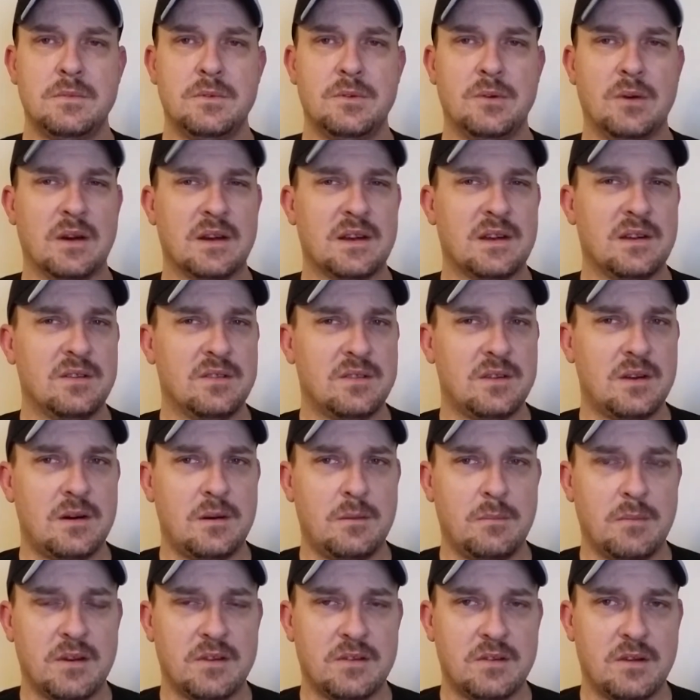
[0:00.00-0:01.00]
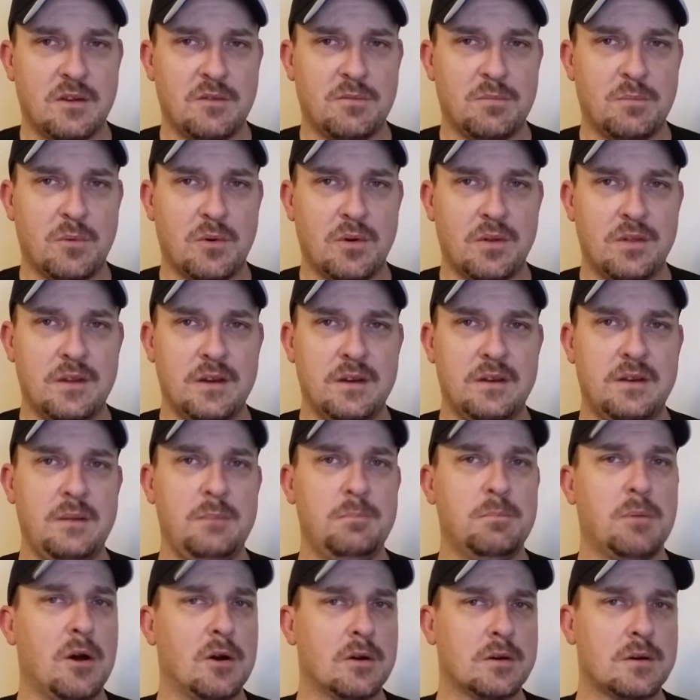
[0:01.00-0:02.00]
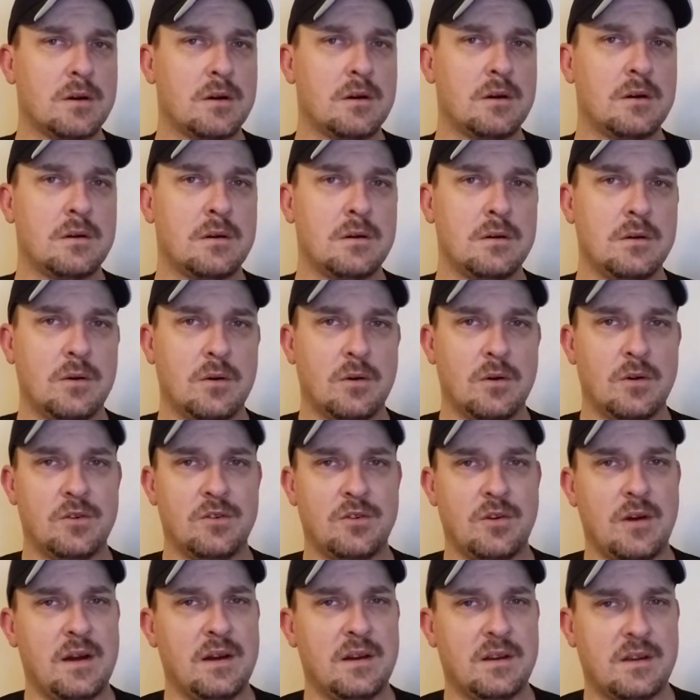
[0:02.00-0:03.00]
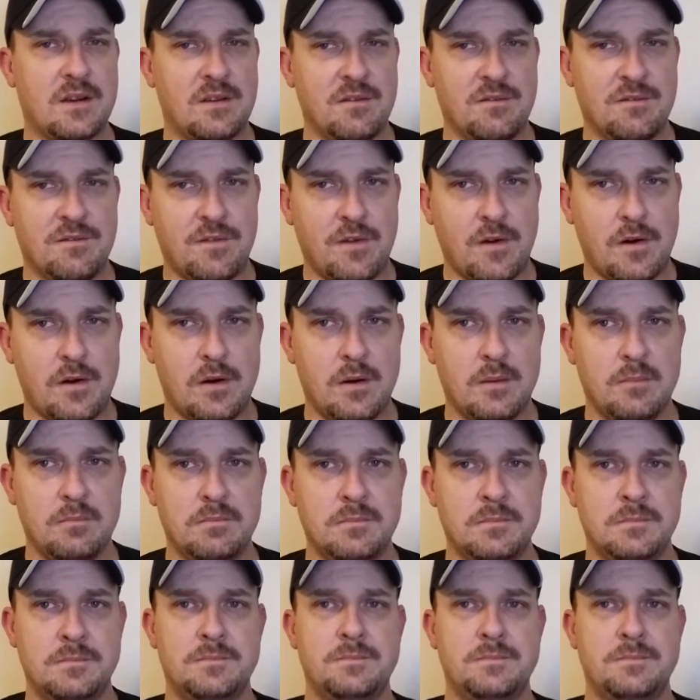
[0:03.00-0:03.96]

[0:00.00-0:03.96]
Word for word: do I consider myself more the debunker or trying to confirm?